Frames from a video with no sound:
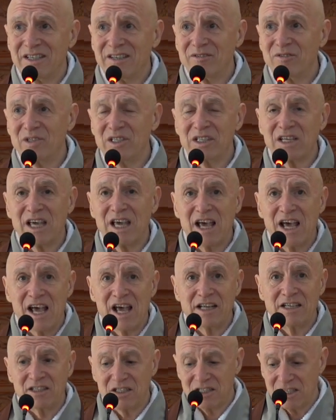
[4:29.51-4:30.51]
We
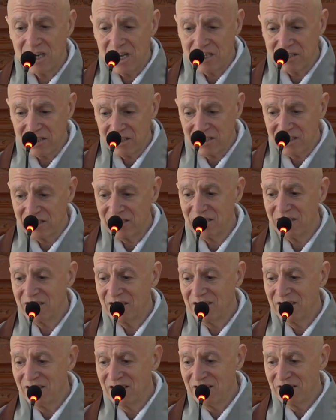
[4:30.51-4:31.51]
can't just
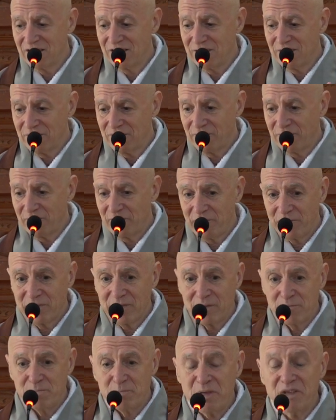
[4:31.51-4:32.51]

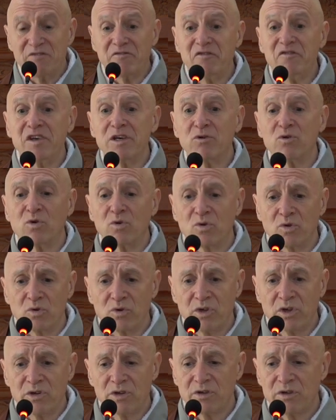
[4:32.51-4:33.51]
be filled